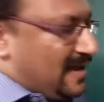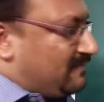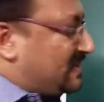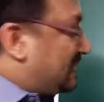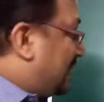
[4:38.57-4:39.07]

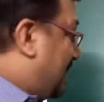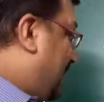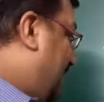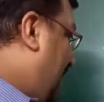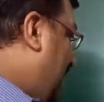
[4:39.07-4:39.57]
But
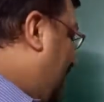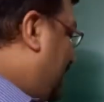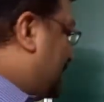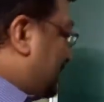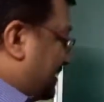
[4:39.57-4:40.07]
again,
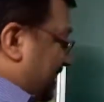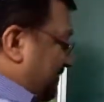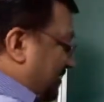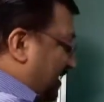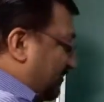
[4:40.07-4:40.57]
the
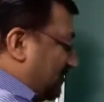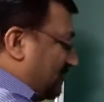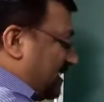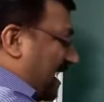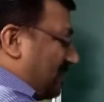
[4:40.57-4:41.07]
same thing would
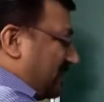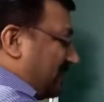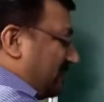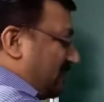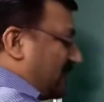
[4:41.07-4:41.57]
be
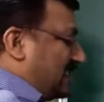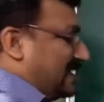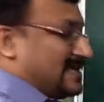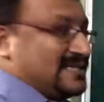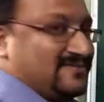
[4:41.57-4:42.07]
happening for a
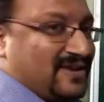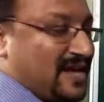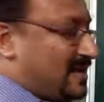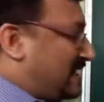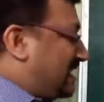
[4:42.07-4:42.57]
negative
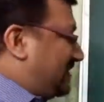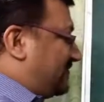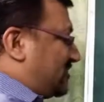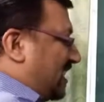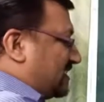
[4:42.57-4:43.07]
and a negative
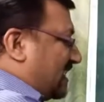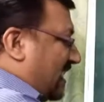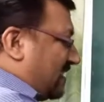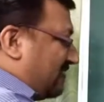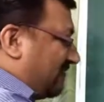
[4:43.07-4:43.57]
charge.
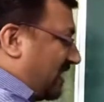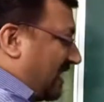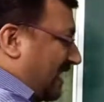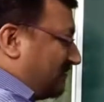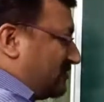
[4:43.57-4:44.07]
If I
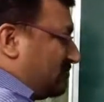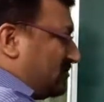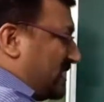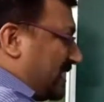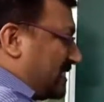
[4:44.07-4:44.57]
have two
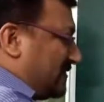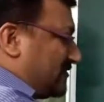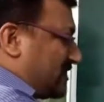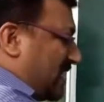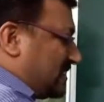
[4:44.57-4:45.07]
negative
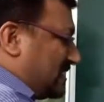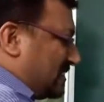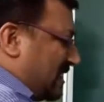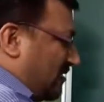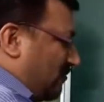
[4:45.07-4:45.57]

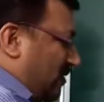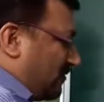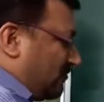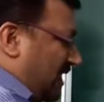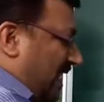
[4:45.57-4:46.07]
charges, what
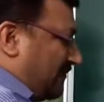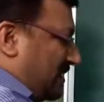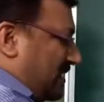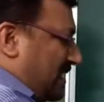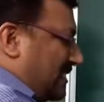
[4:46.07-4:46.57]
would
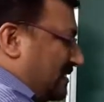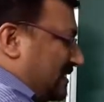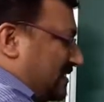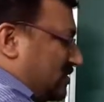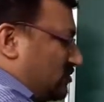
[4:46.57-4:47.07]
happen?
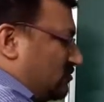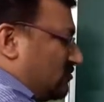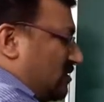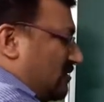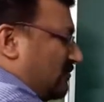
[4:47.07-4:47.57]
These
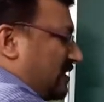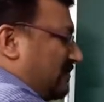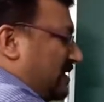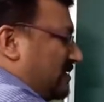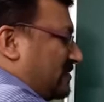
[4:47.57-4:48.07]
two will
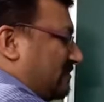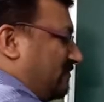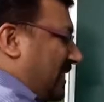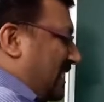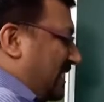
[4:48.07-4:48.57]
be
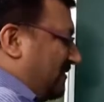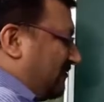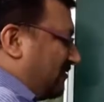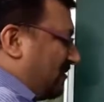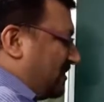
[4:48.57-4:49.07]
repelling
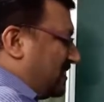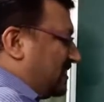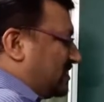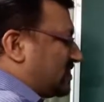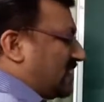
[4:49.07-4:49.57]
from
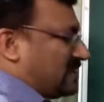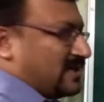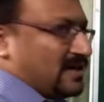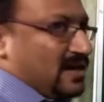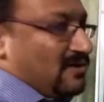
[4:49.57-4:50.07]
each other.